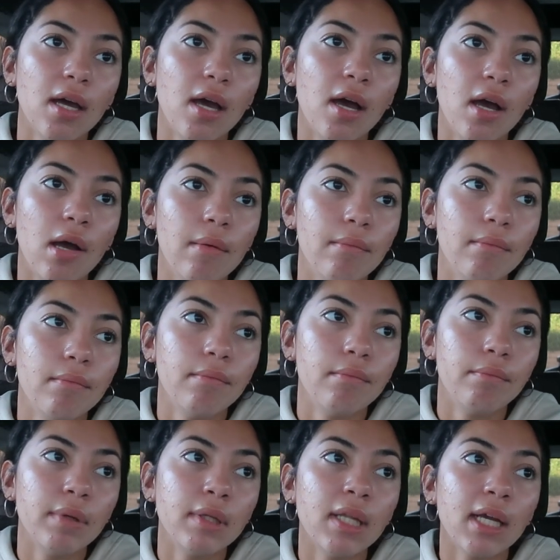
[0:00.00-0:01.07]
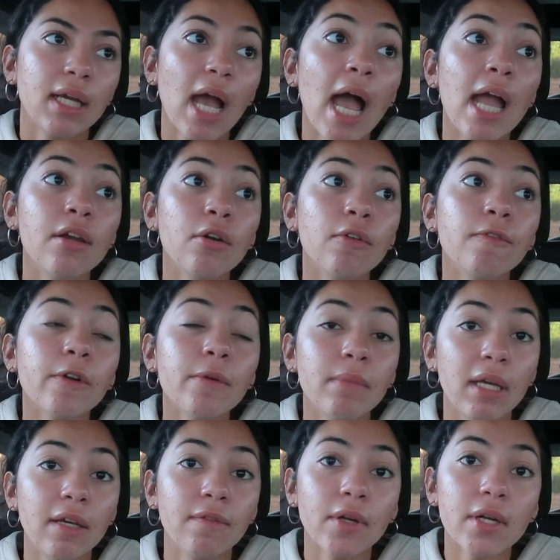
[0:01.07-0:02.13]
um but like i know for
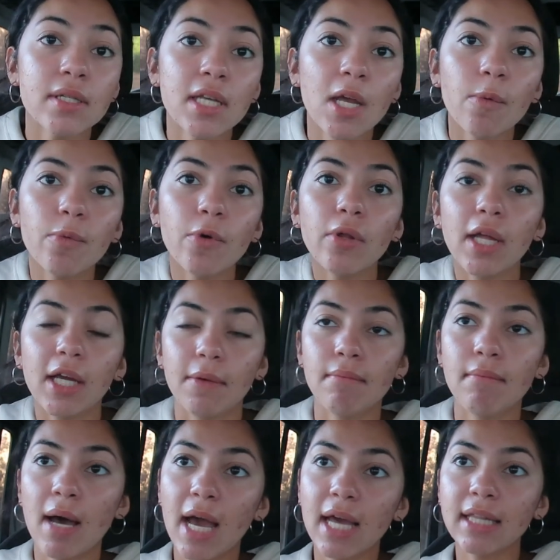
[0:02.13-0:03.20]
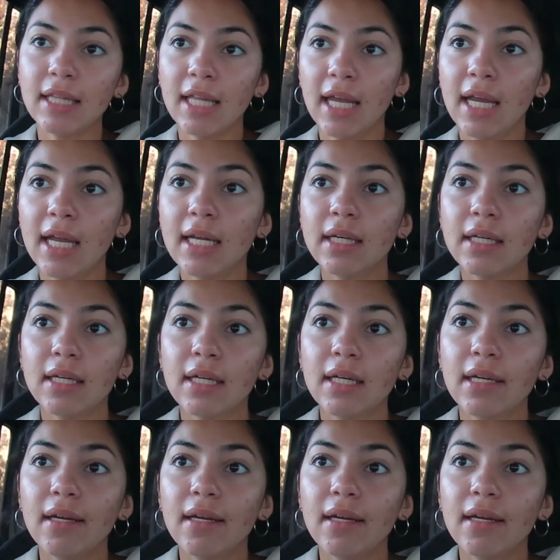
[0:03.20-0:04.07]
me for example like my lane